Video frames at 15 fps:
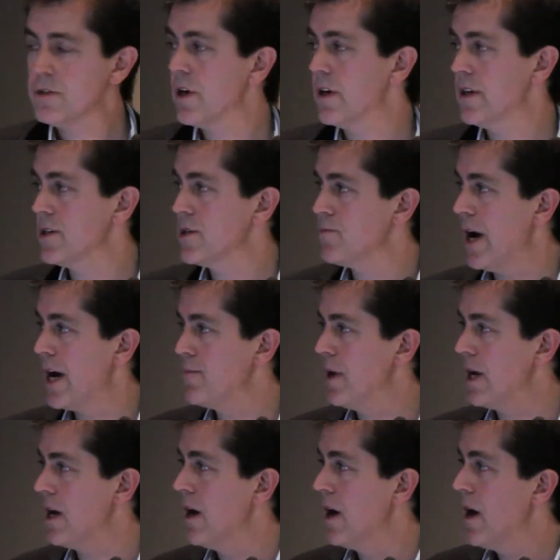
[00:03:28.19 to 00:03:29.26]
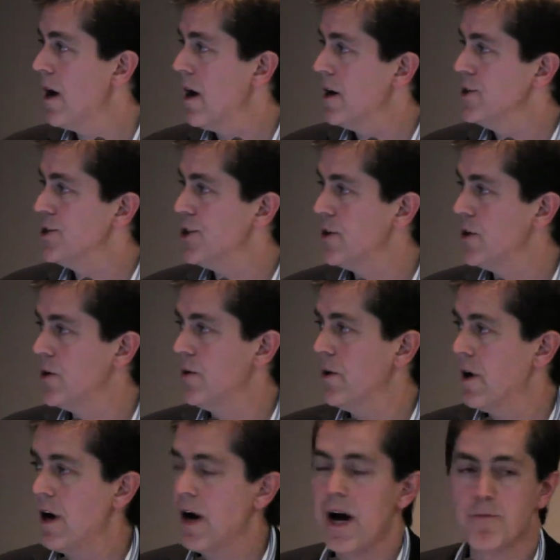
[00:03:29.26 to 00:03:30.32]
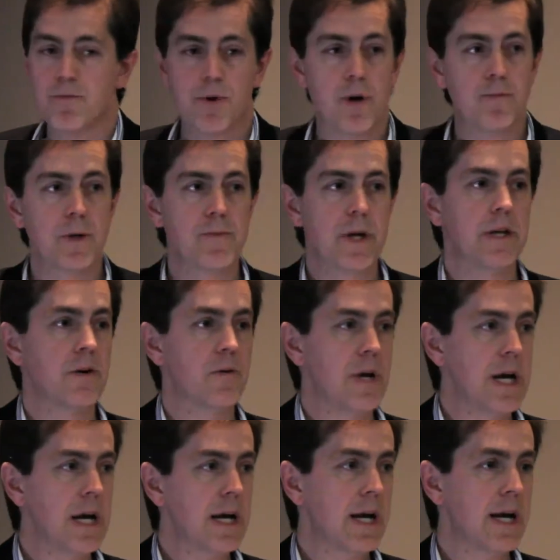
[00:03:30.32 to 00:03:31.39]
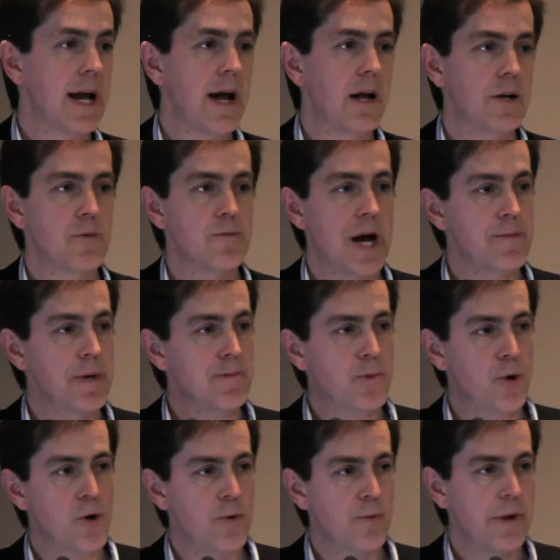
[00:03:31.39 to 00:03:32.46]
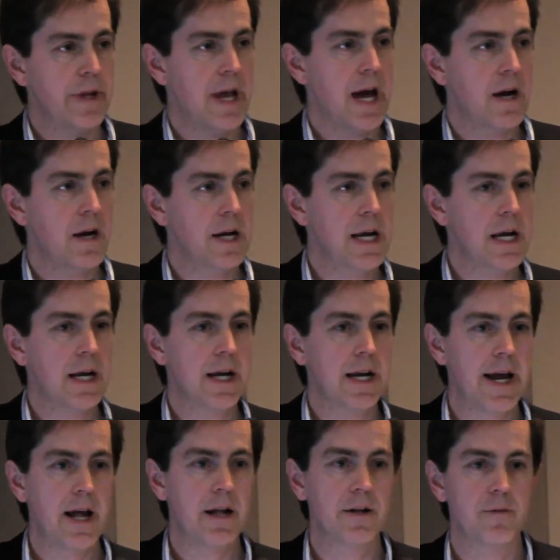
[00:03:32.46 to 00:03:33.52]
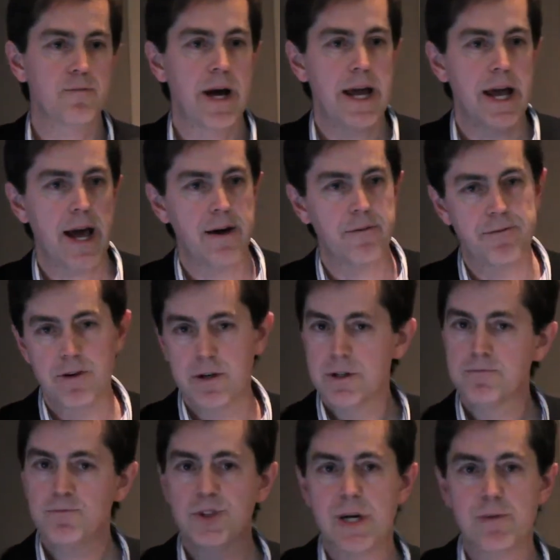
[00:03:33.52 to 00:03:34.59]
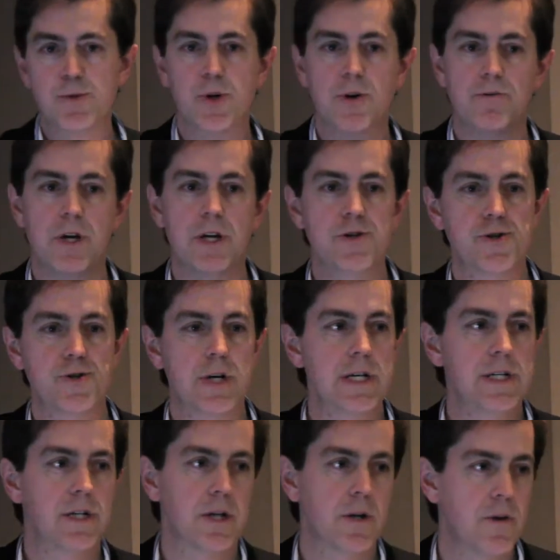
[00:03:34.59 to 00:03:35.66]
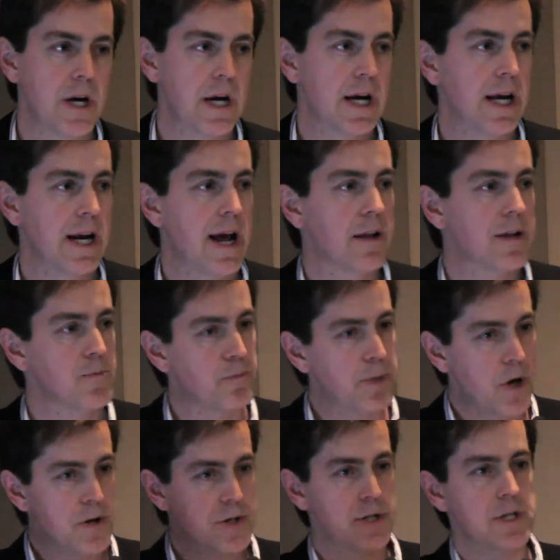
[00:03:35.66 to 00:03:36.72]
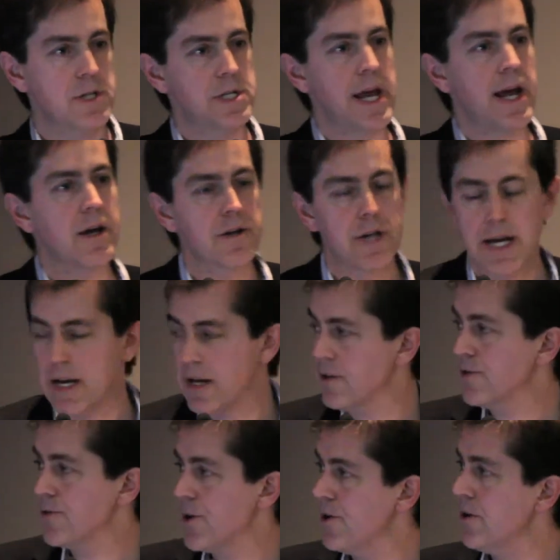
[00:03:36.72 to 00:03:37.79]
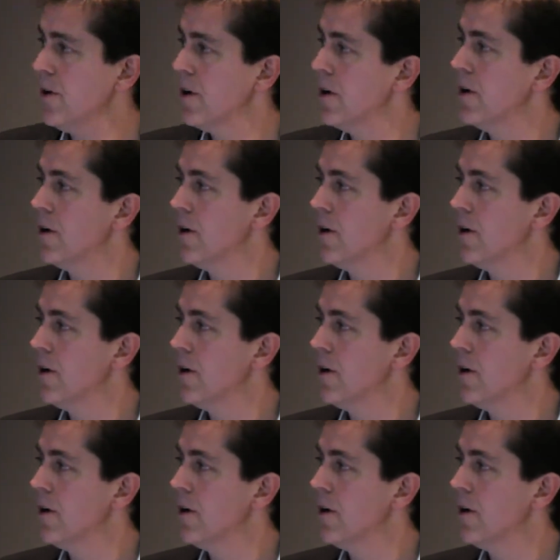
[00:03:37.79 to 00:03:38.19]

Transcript: So this may be due to a problem in your ear canal. You may be born without an ear canal. You may have some sort of injury to your ear canal that blocks the sound getting through.